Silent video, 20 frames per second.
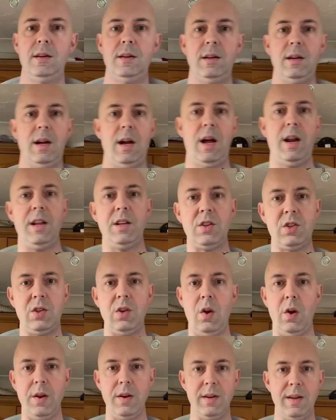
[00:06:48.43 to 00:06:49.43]
and it's
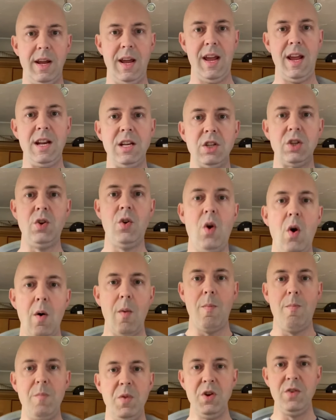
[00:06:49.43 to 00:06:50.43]
solid. It's
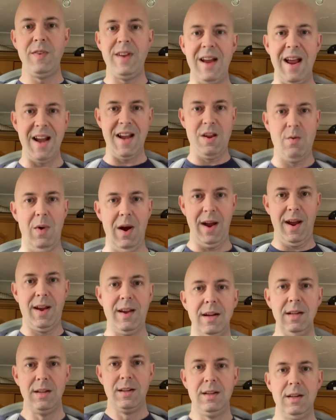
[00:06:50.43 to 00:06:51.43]
not moving anywhere.
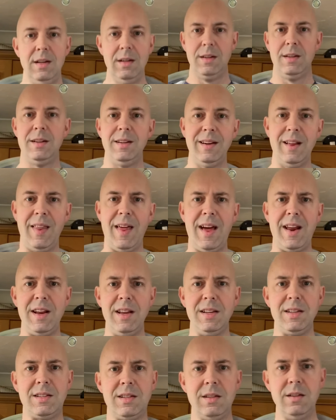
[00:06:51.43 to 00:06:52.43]
Now that
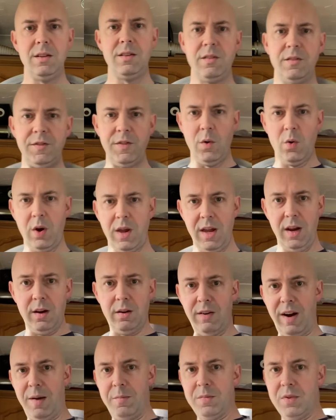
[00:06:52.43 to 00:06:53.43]
is 4
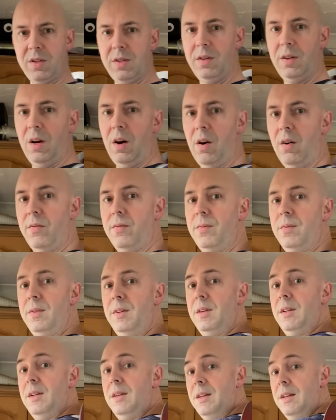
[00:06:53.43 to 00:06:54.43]
kilograms of
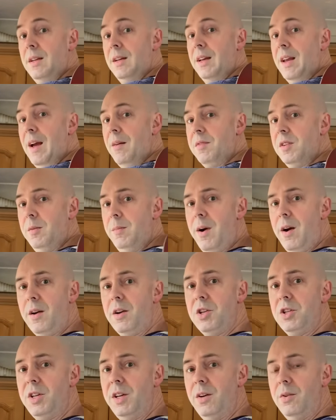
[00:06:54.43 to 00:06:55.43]
Captain America
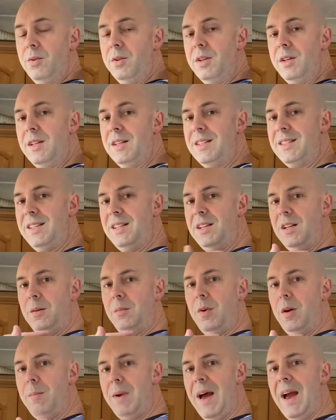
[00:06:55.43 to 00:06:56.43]
shield sitting on
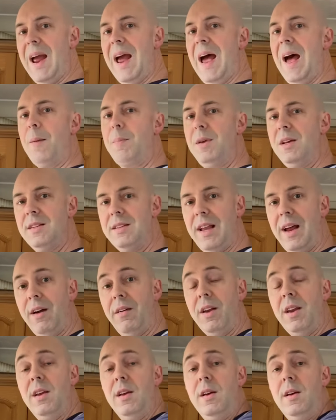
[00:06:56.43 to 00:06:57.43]
my back, happy as
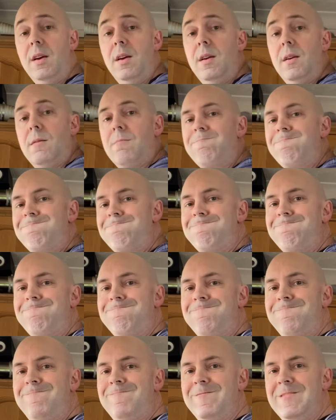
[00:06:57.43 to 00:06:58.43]
Larry.
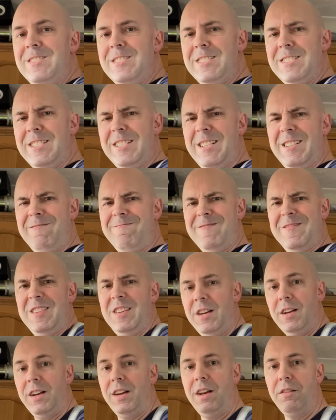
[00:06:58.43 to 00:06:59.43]
So
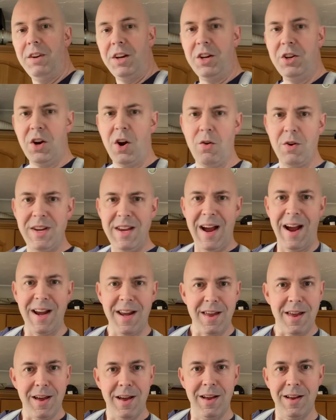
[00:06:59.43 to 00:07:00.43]
give it a good old
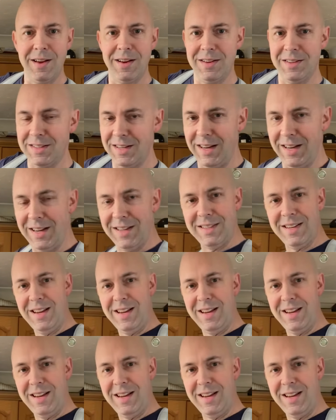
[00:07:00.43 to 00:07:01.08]
yank because it is